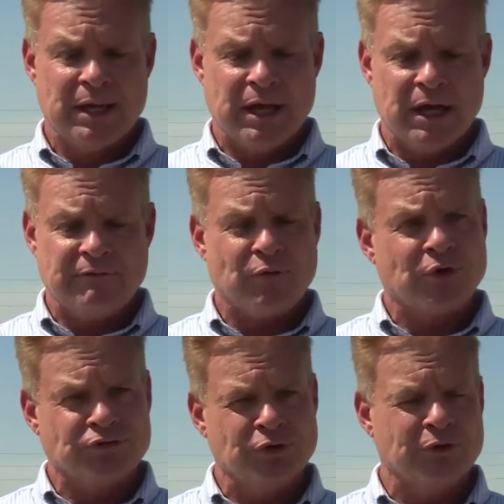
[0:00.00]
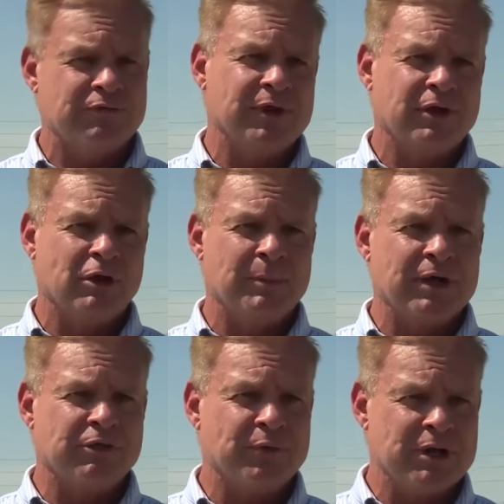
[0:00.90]
uh, forced into a vehicle
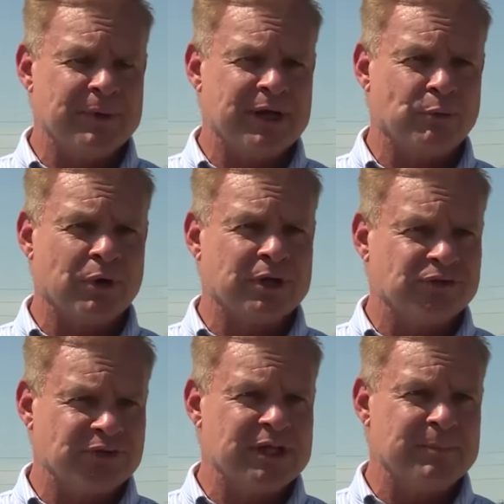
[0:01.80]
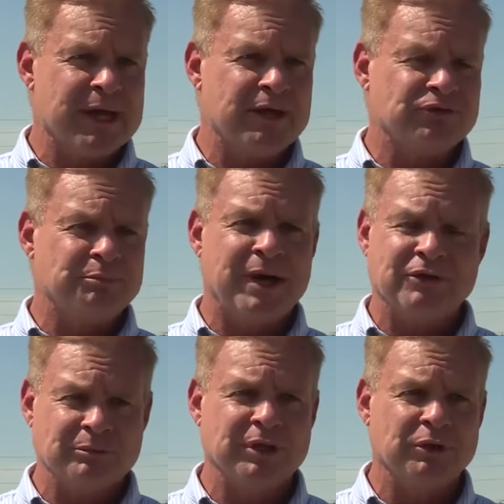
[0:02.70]
by three men wearing ski masks,
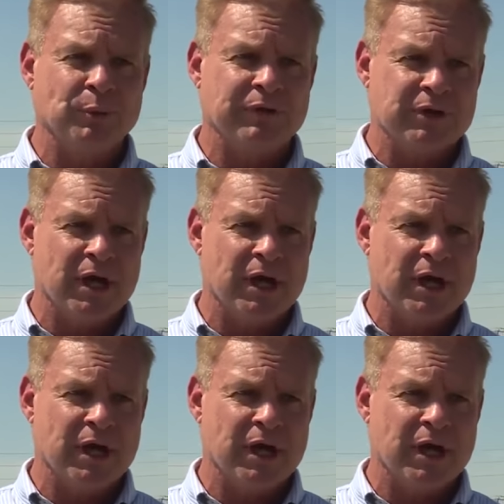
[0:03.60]
possibly with